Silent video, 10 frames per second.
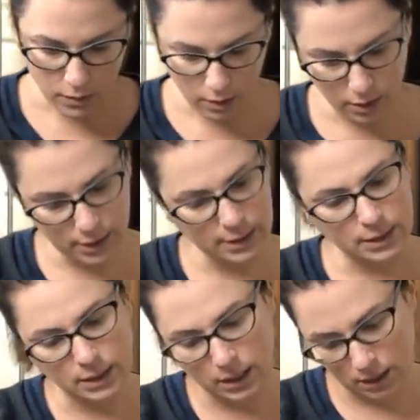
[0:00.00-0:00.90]
Let's
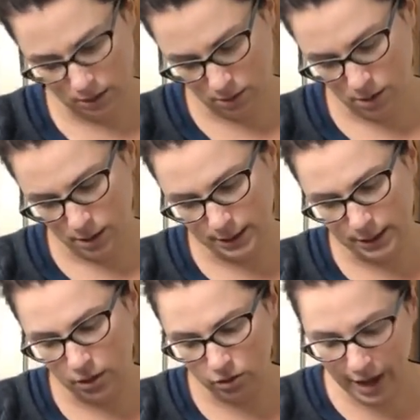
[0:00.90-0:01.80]
see. This is
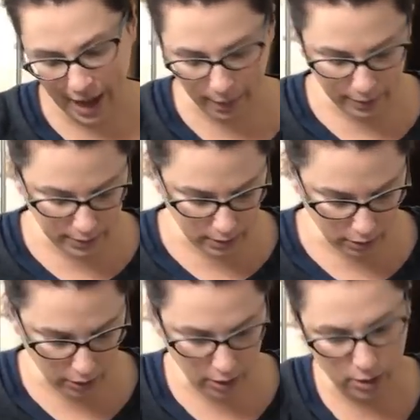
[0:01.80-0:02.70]
another cabbie
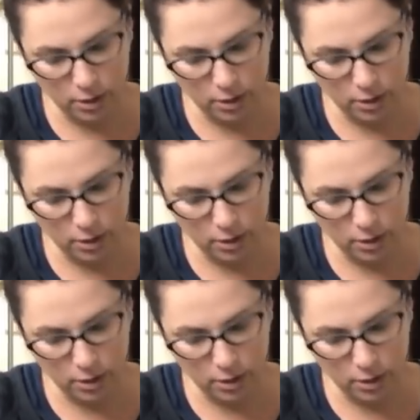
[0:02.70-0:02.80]
skirt.